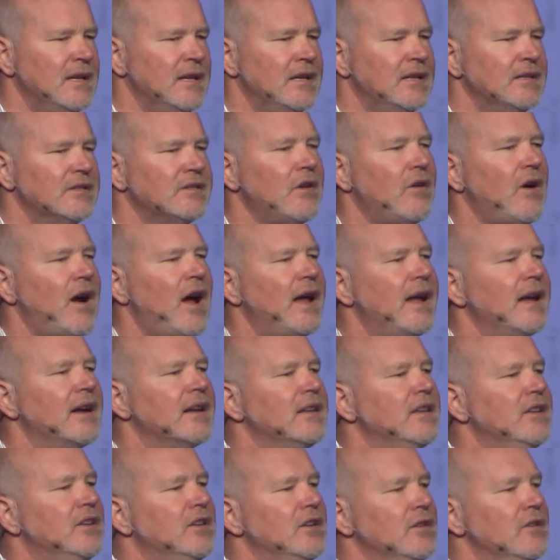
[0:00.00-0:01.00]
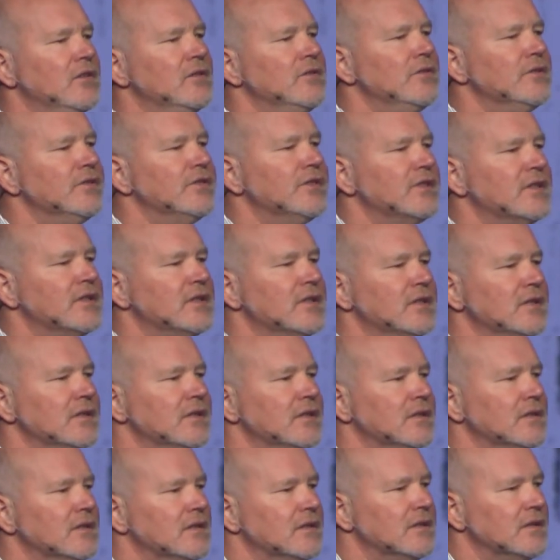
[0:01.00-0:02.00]
So I accused
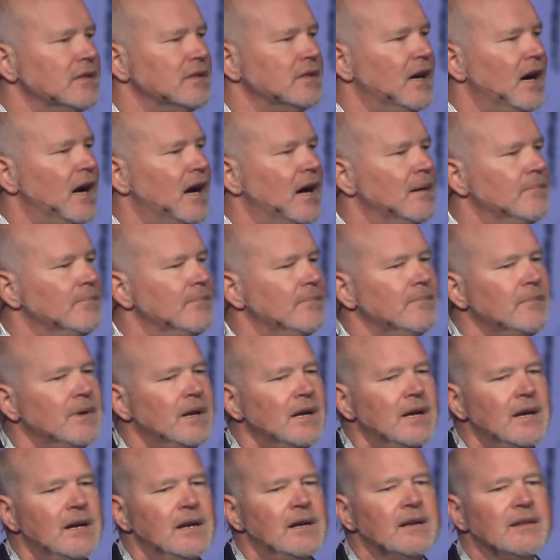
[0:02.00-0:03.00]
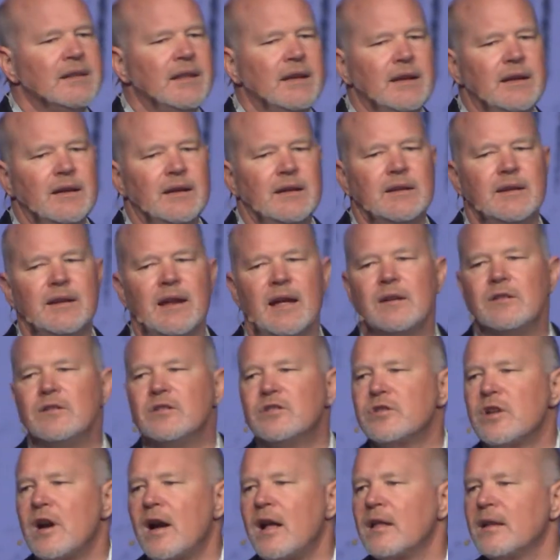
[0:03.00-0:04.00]
the net
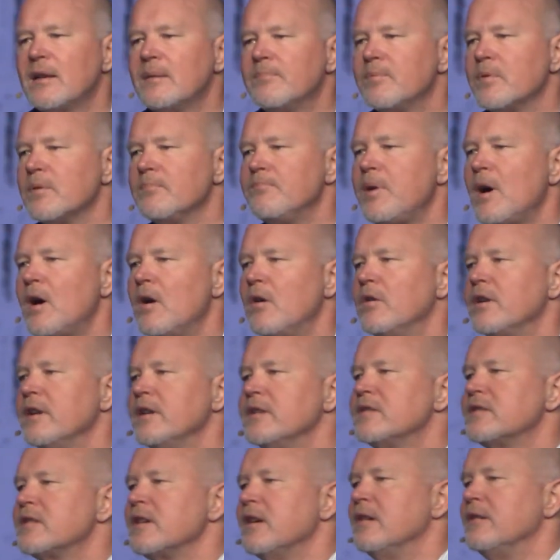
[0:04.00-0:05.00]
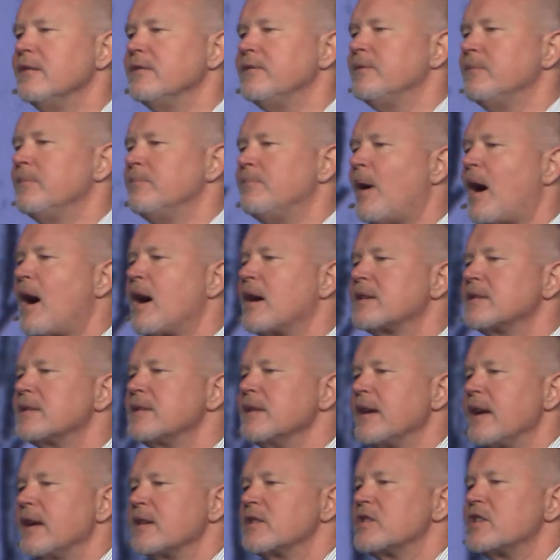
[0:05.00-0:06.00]
neutrality proponents of
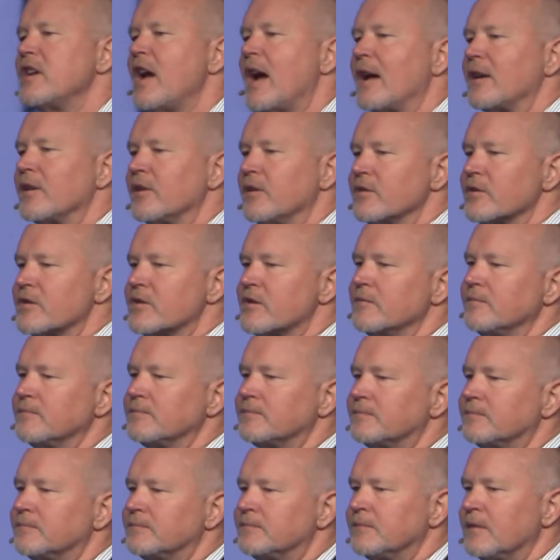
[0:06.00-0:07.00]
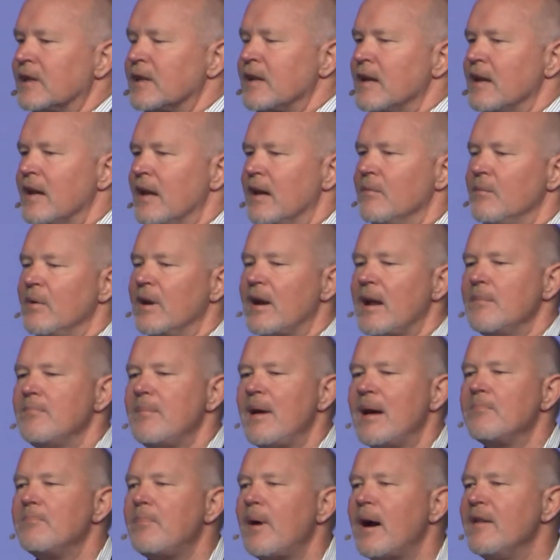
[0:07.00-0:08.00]
boxing at shadows. And what I
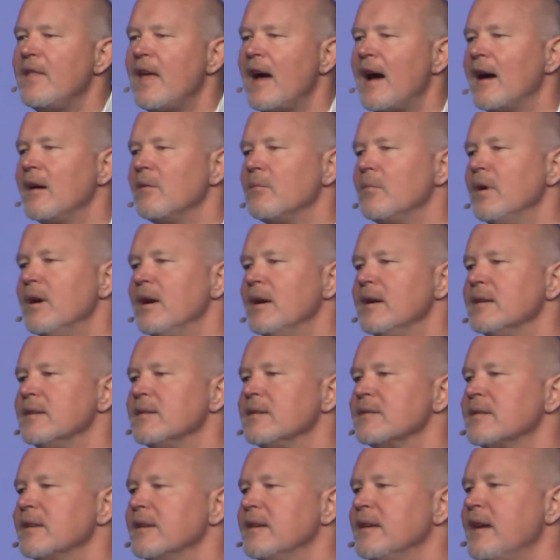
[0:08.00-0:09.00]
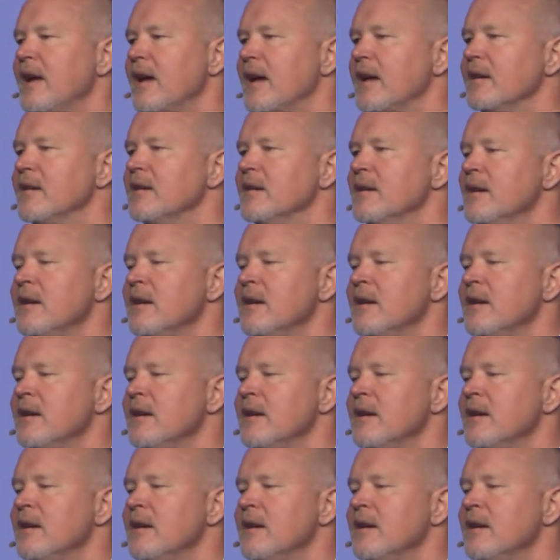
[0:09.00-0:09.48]
meant by that was, again,